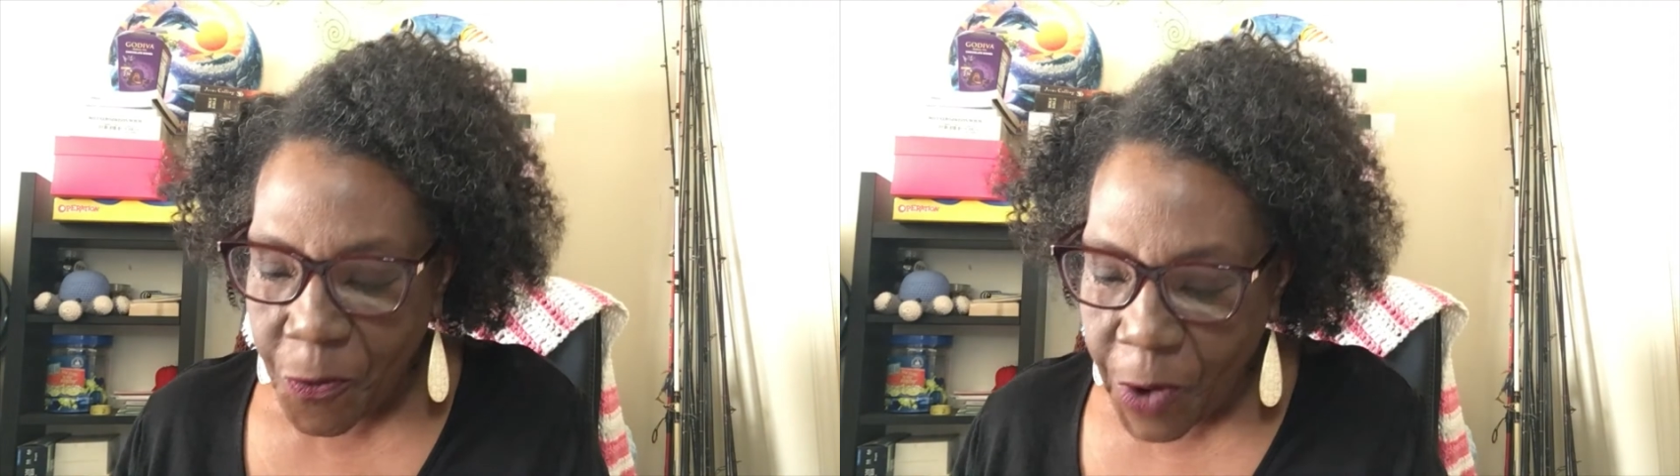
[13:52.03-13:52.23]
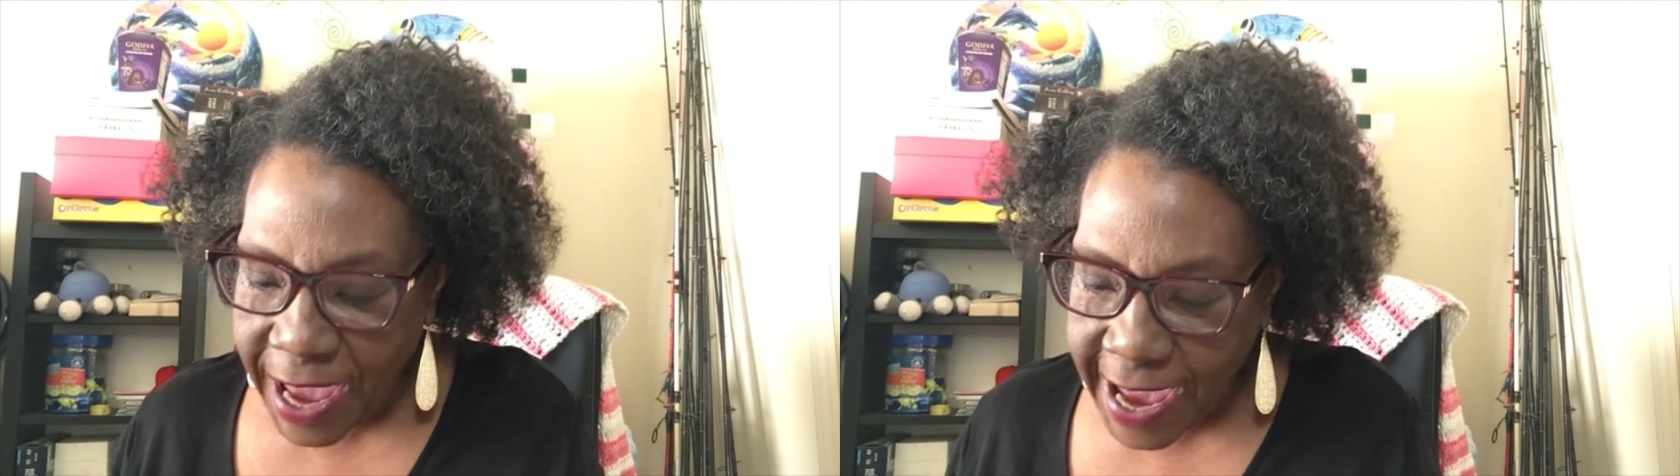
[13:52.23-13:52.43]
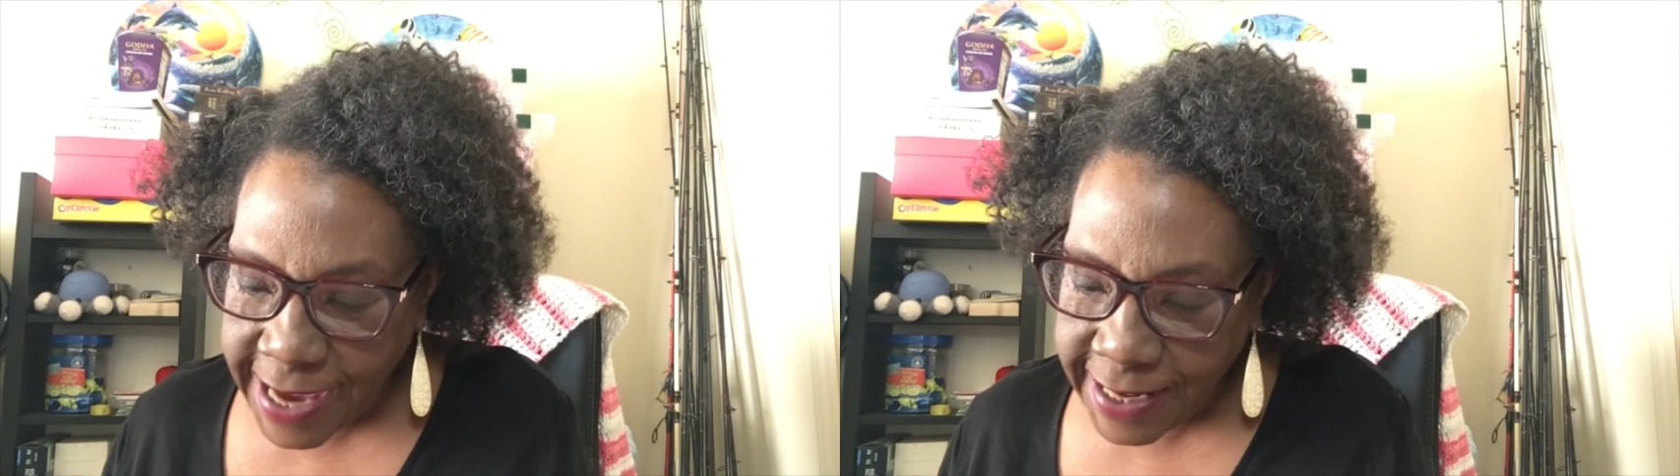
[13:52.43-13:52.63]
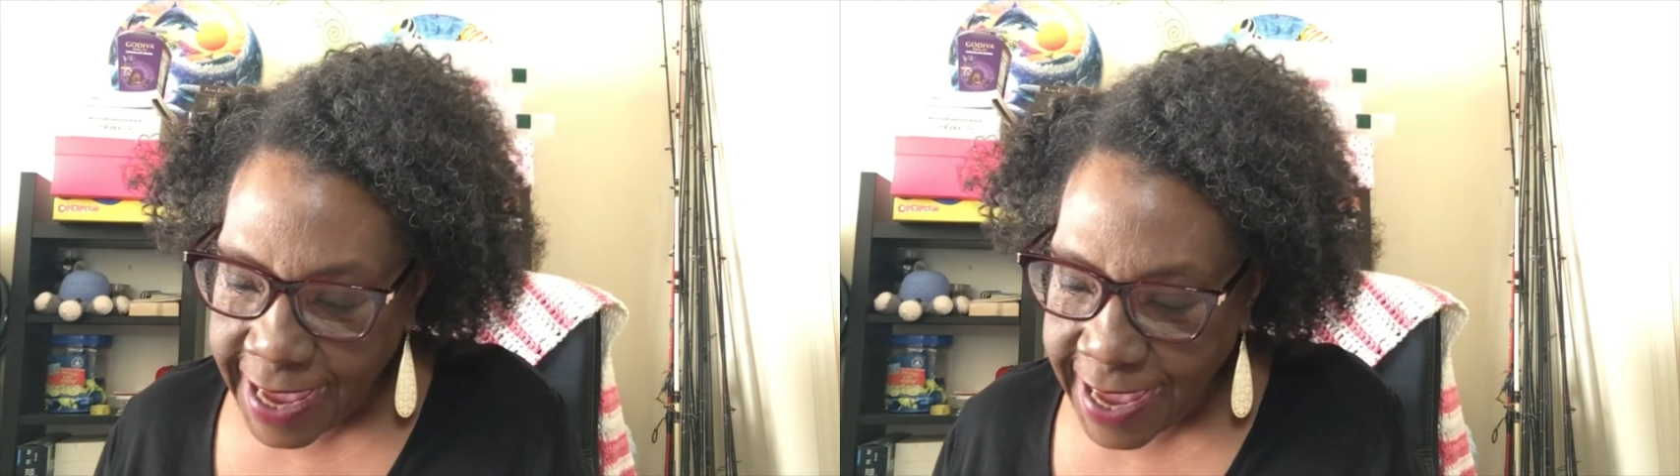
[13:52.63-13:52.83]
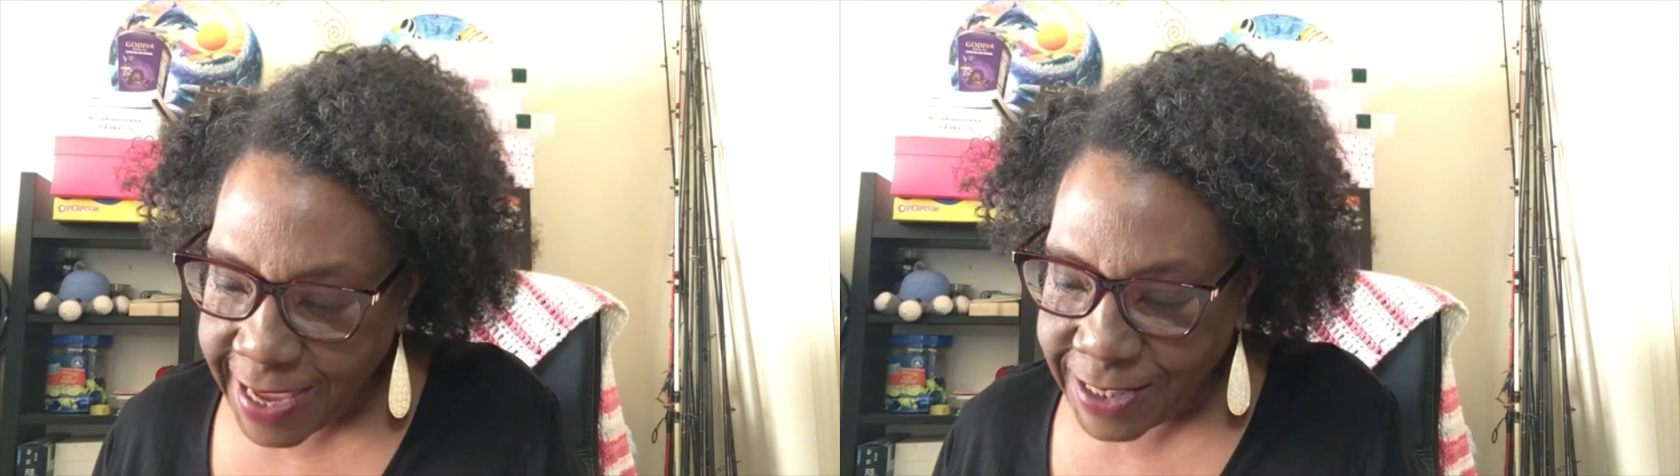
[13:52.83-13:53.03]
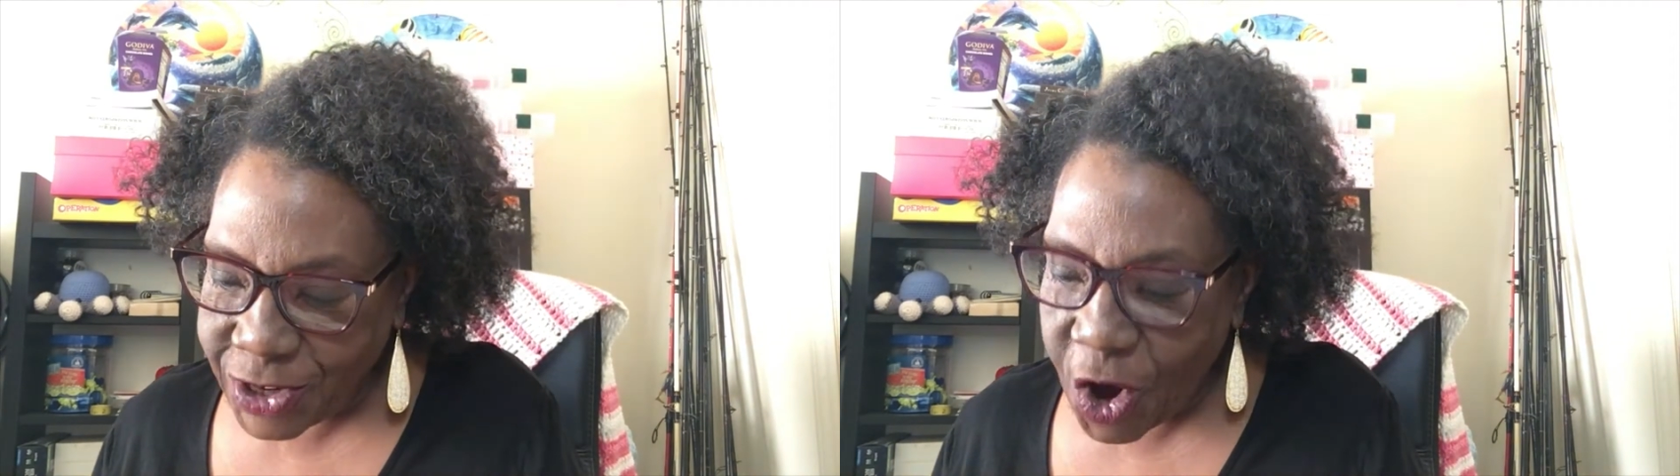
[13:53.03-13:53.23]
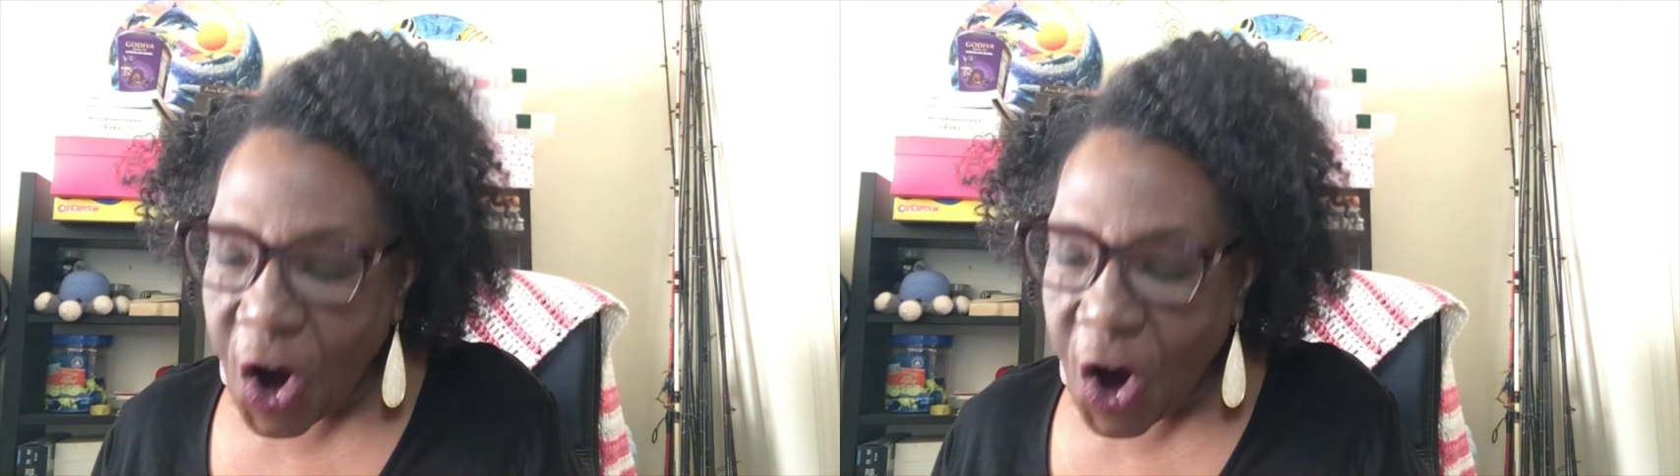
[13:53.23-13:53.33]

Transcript: weighed in